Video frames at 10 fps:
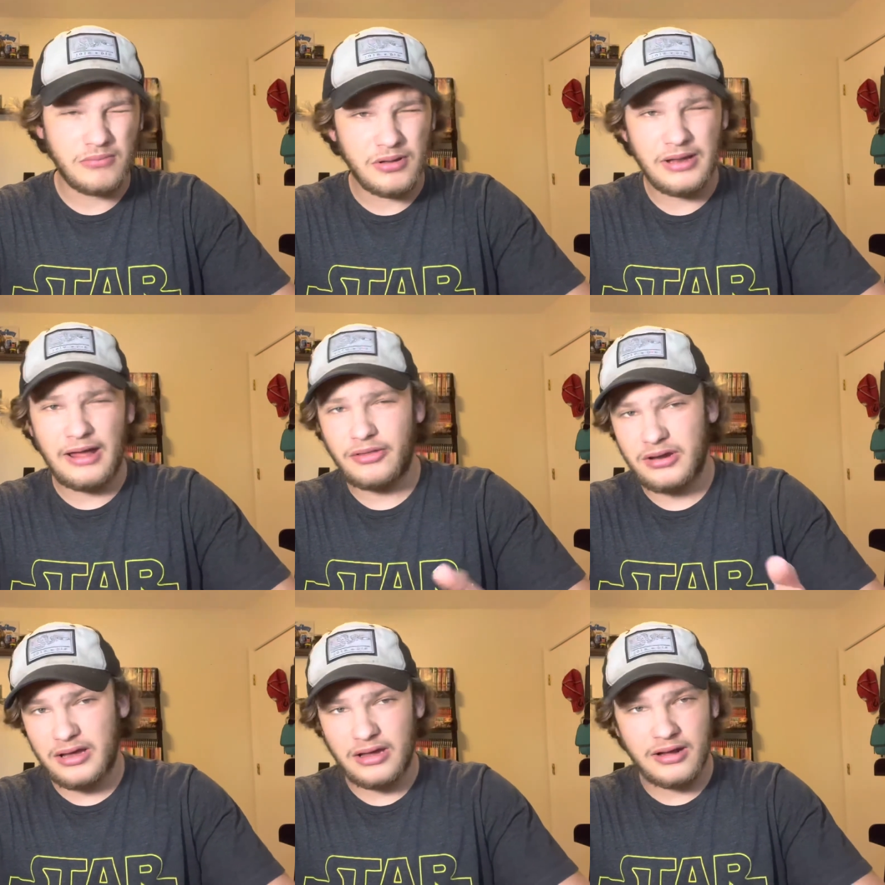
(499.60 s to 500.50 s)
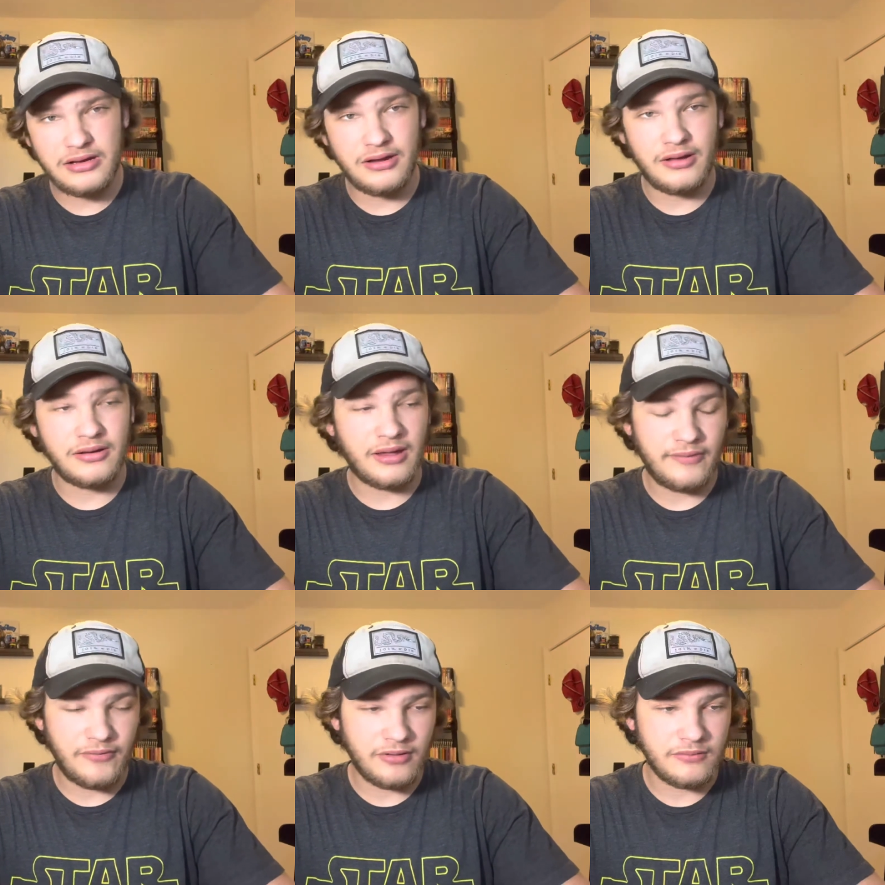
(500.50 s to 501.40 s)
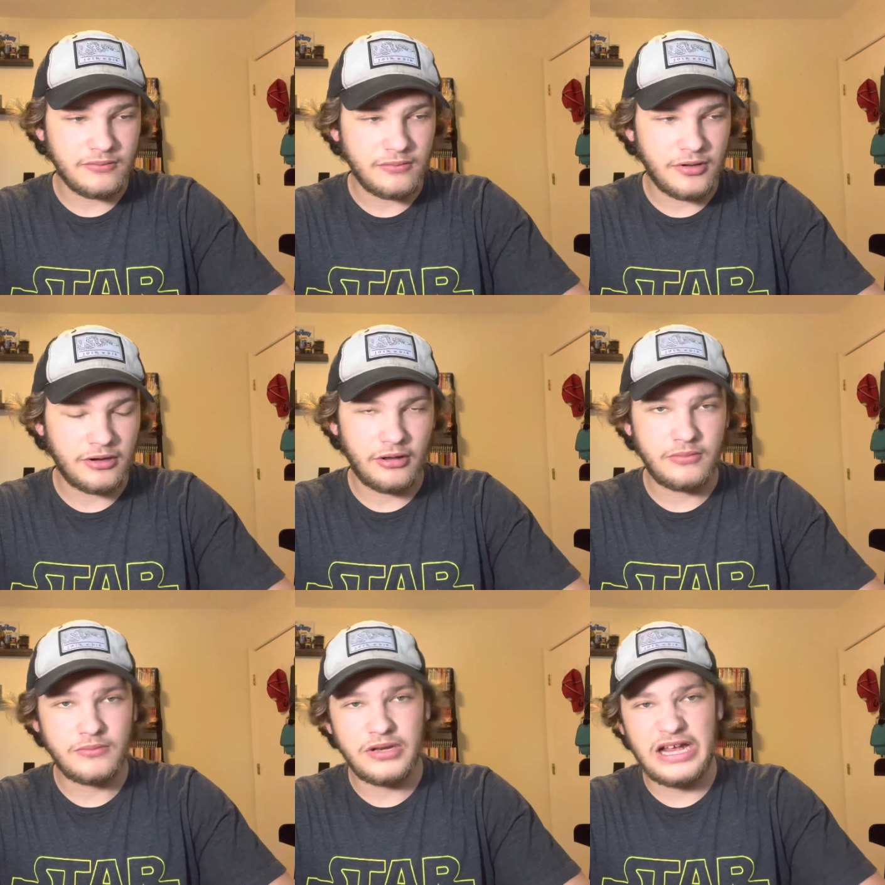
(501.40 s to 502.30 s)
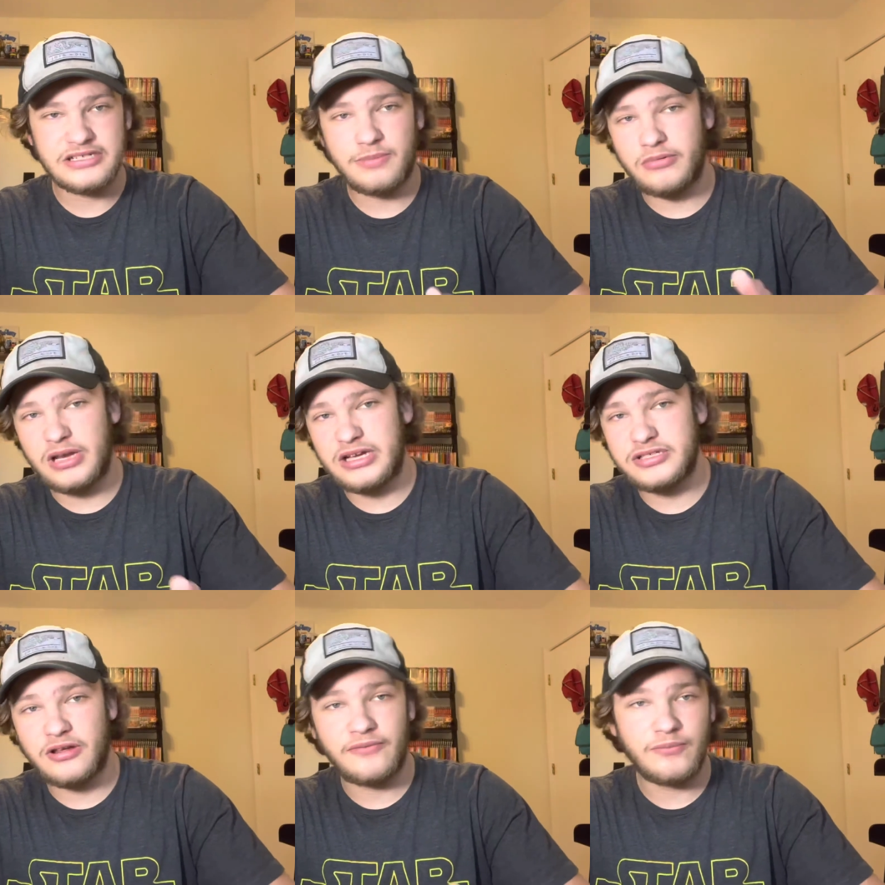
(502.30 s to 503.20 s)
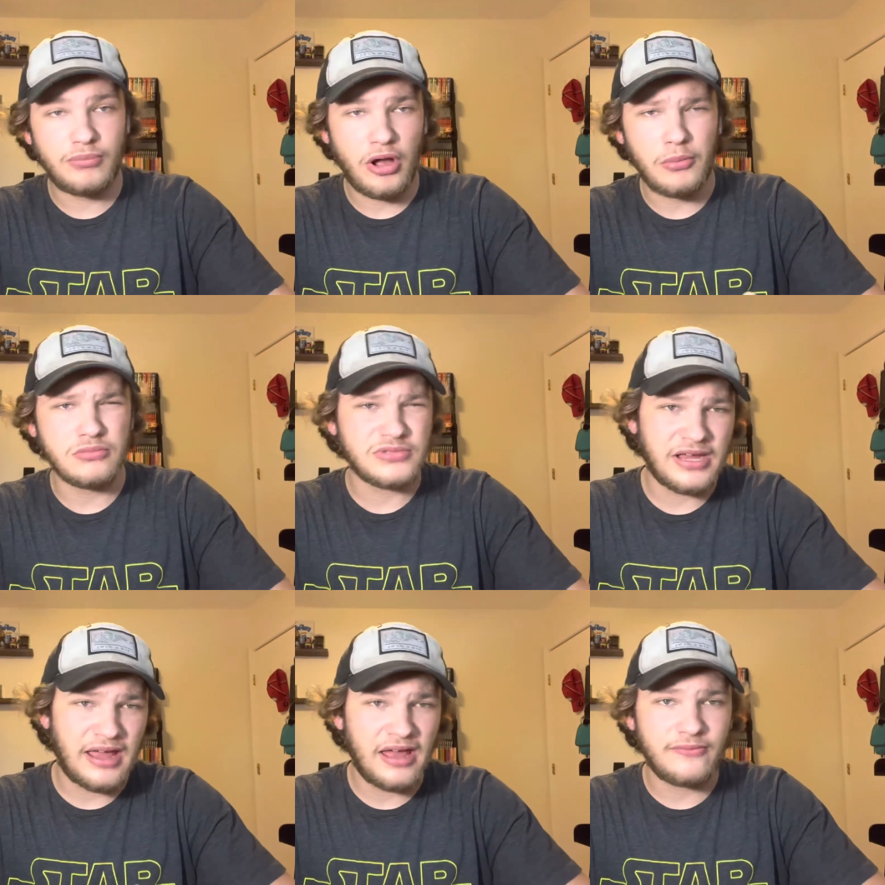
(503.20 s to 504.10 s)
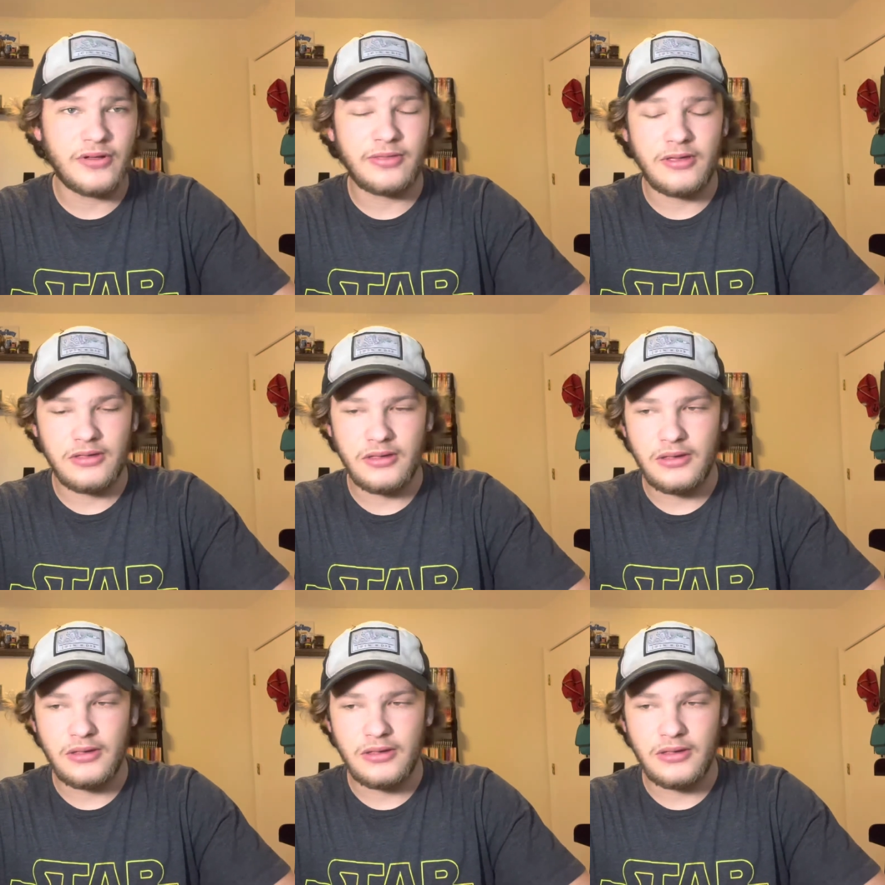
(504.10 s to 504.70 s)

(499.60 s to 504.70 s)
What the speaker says: Now that I got done giving, an explanation of problems I have with it,